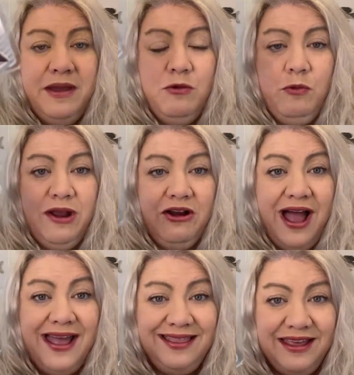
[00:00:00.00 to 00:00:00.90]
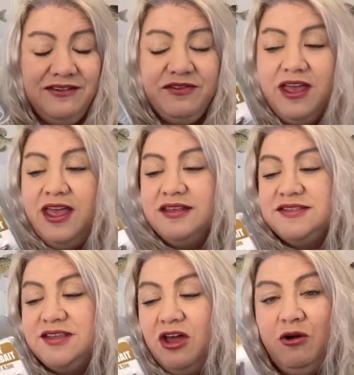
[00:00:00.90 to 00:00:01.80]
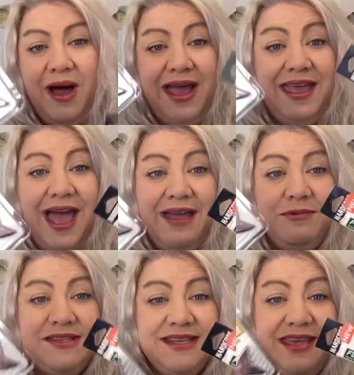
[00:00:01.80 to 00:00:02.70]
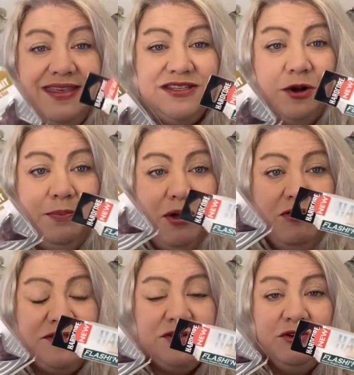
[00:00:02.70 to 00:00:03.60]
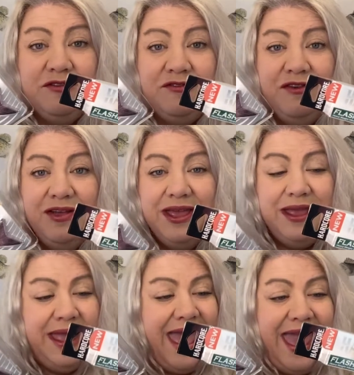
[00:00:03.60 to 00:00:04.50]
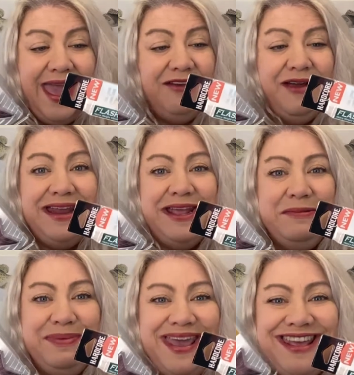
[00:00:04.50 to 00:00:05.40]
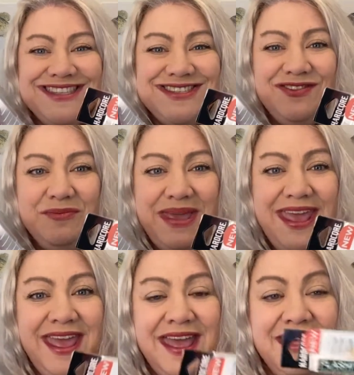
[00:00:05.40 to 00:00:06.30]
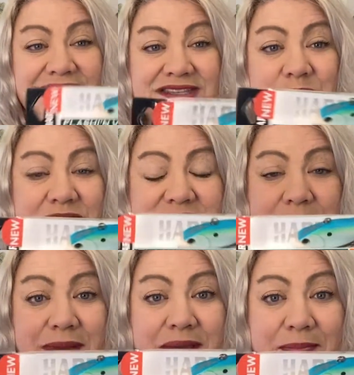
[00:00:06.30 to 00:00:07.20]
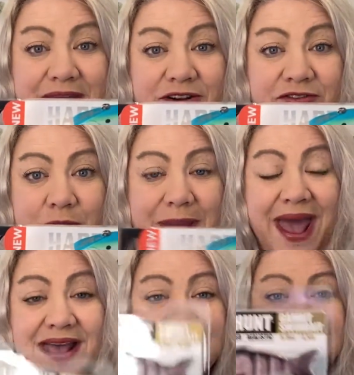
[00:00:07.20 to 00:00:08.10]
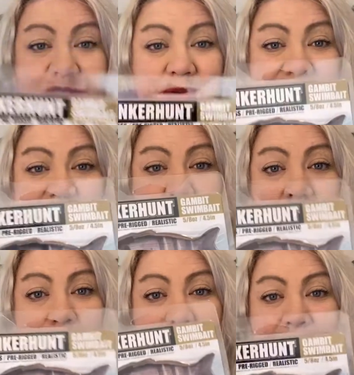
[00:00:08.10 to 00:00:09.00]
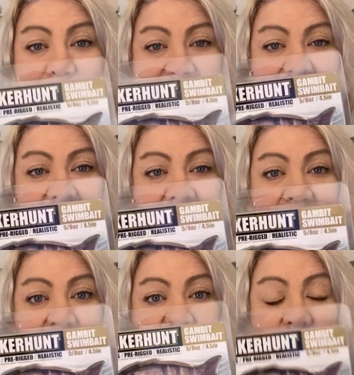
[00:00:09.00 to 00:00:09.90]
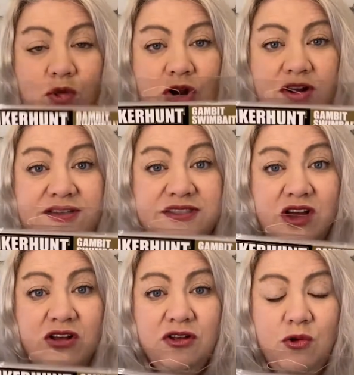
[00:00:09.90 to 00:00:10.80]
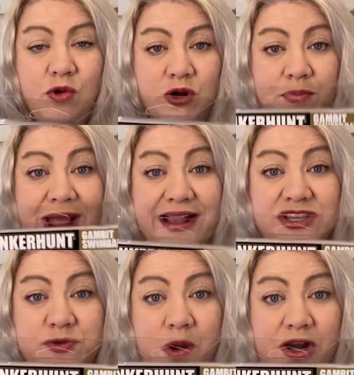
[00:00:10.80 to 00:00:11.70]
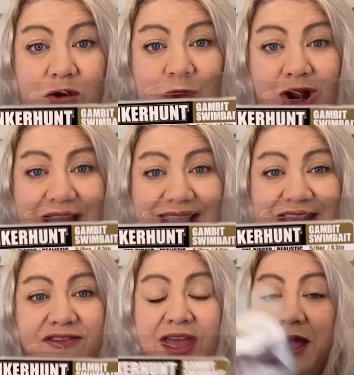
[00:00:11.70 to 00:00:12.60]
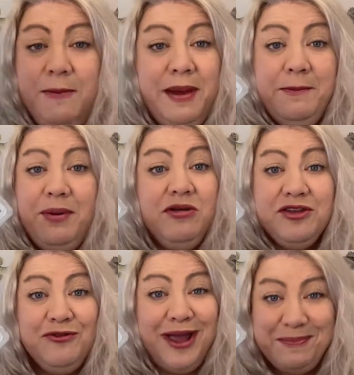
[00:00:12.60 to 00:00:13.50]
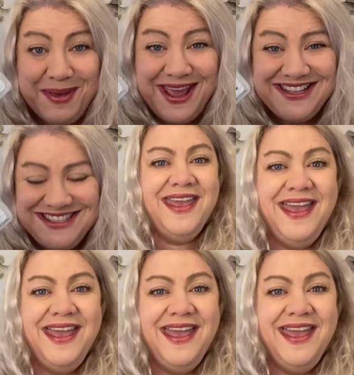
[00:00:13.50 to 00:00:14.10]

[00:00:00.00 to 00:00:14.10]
where I live. So I would say these are both sort of A-rated baits for me. This one is maybe better for bass. This one is probably better for salt or brackish water where I live, but both great baits.